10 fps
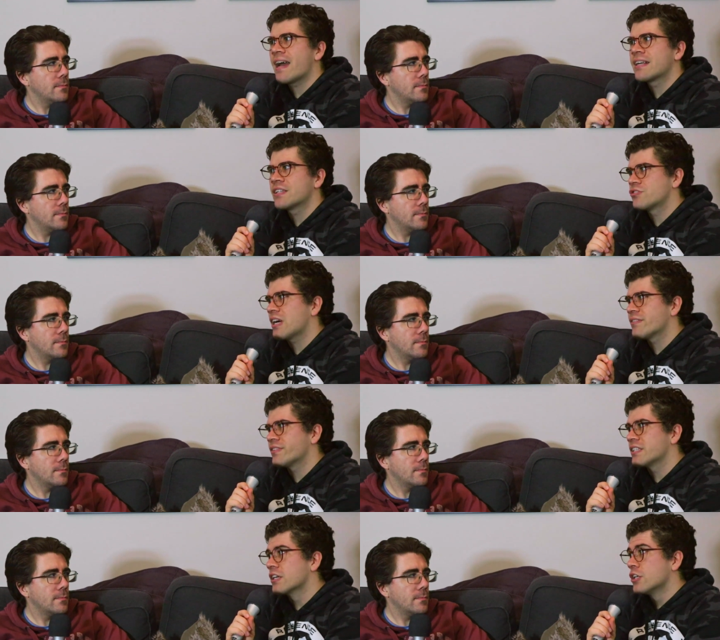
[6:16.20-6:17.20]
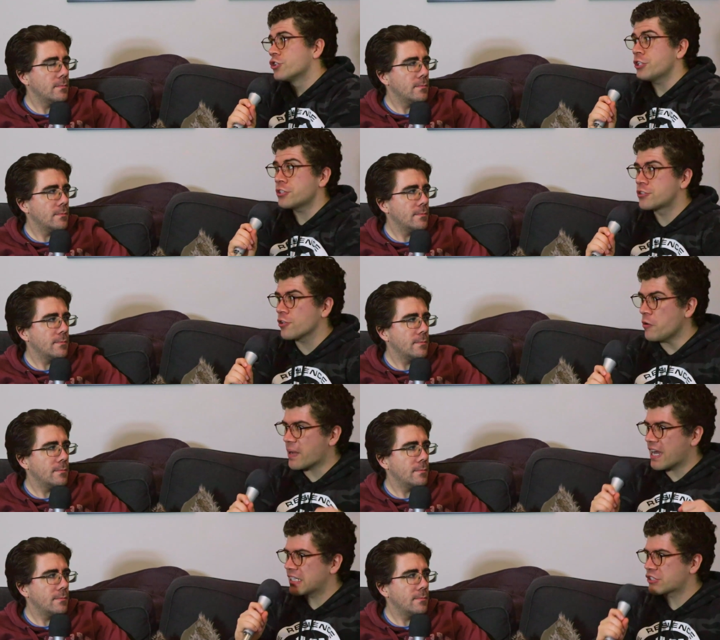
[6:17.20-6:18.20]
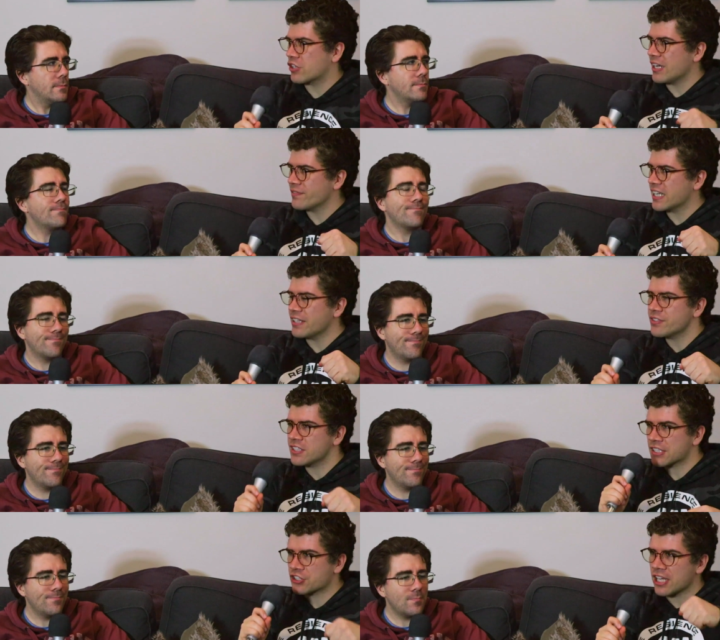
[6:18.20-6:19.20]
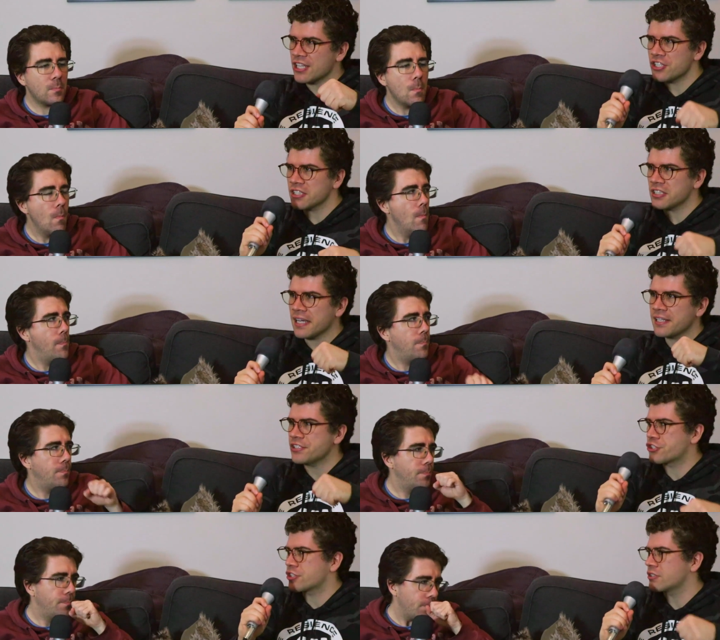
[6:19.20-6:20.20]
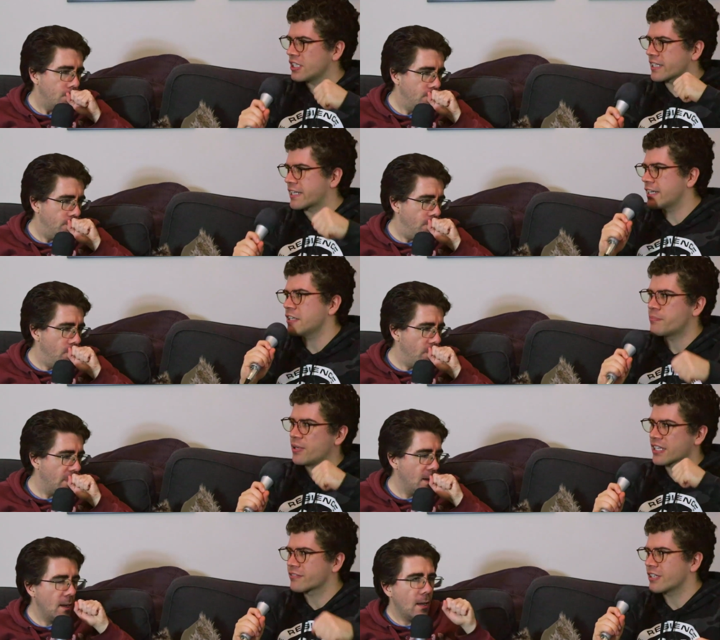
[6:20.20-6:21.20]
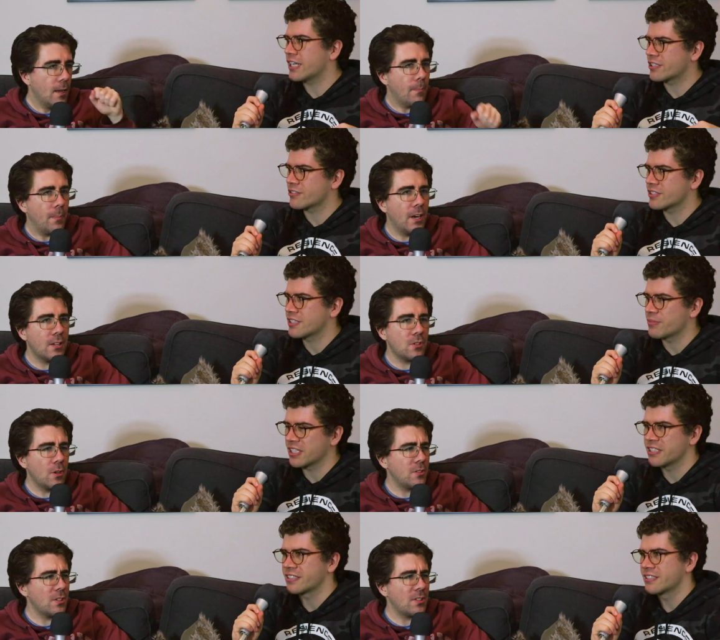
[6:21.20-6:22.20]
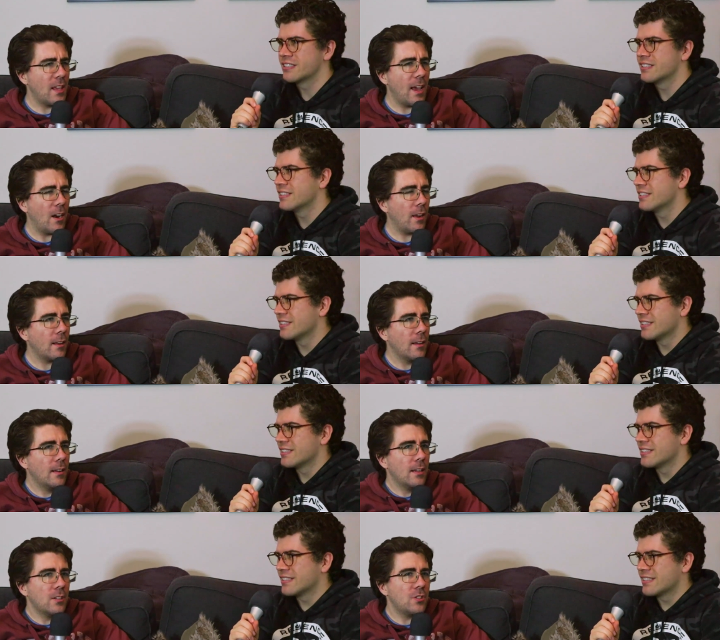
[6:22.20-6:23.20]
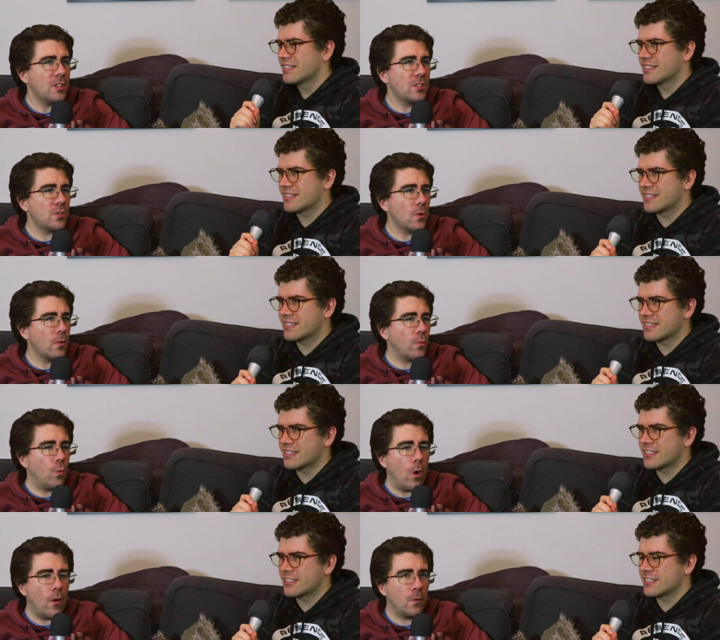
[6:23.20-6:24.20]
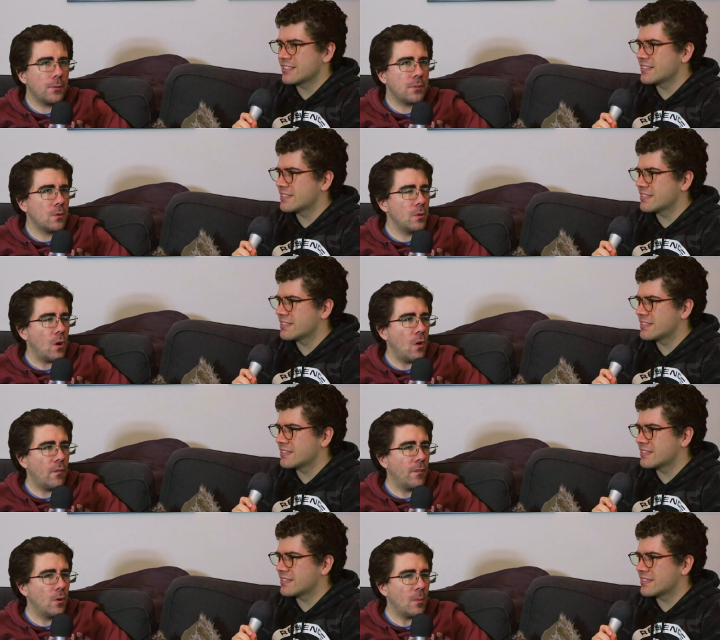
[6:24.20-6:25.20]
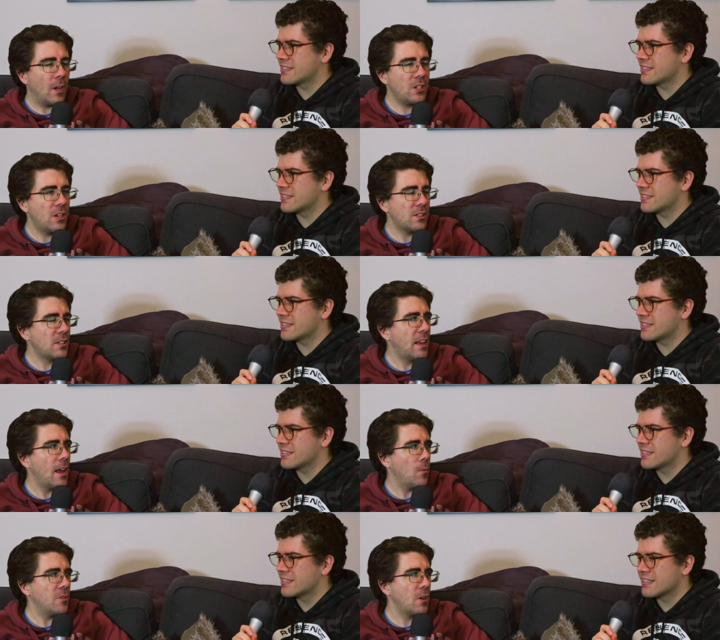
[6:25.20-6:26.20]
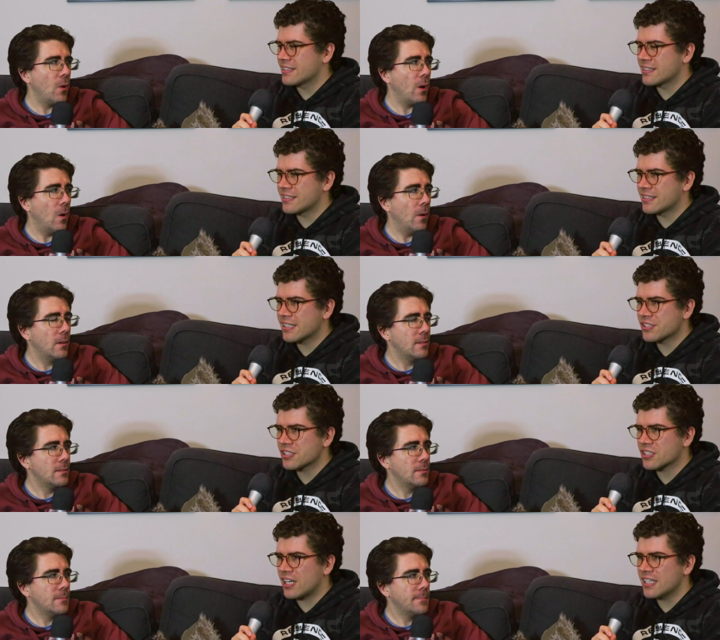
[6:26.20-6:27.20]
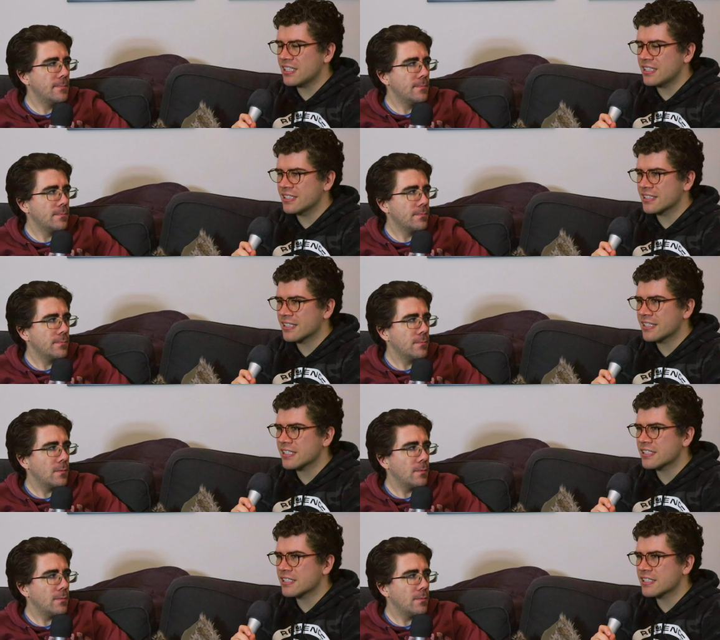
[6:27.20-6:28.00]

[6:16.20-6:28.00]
Speaker 1: at driving; she's so bad at driving, even mm. like changing lanes, she'll like hit a bike rider or but something. But it's not just
Speaker 2: that. I she just sort of waffles through the whole film like she doesn't care what's going on.
Speaker 1: Yeah, she's kind of it, it's